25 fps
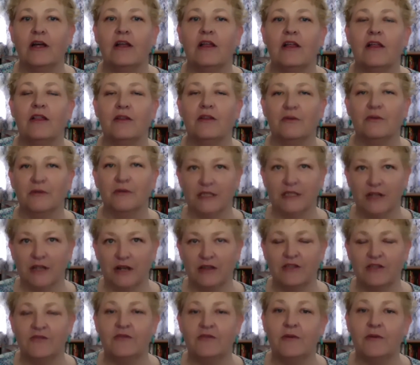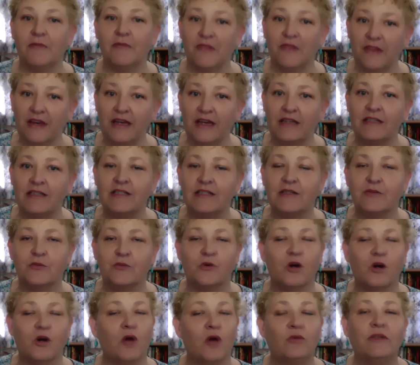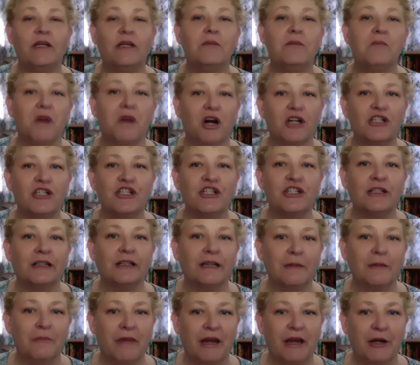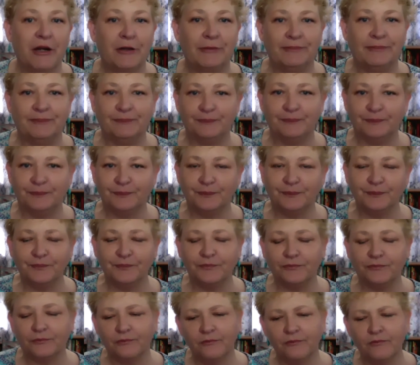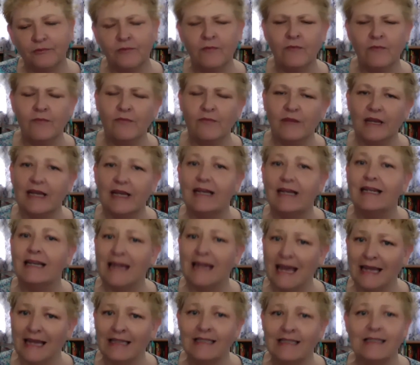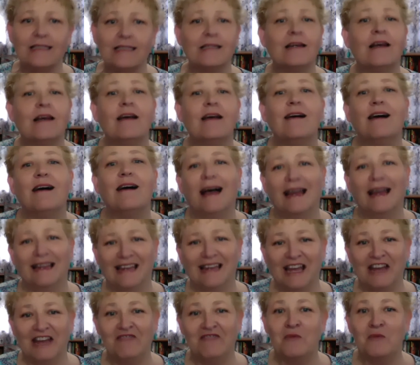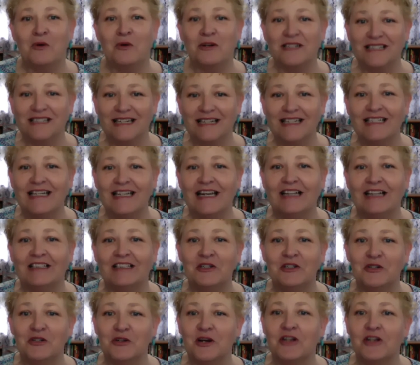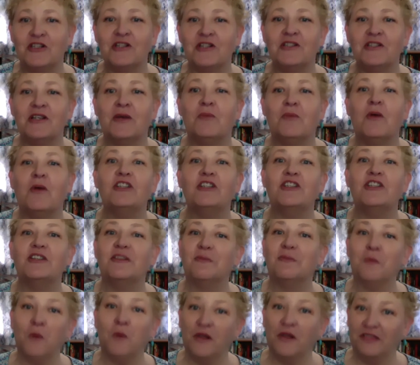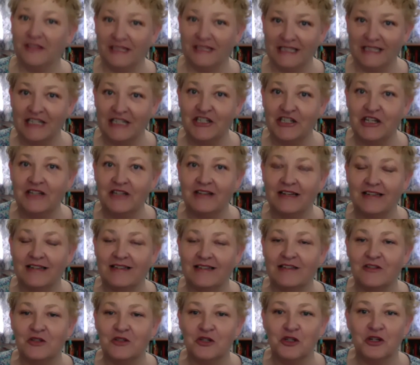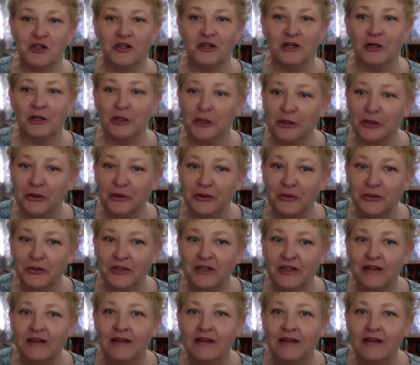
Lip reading: The results from this were only marginally better. Next, I gave more detailed instructions on what the teaching lessons should include,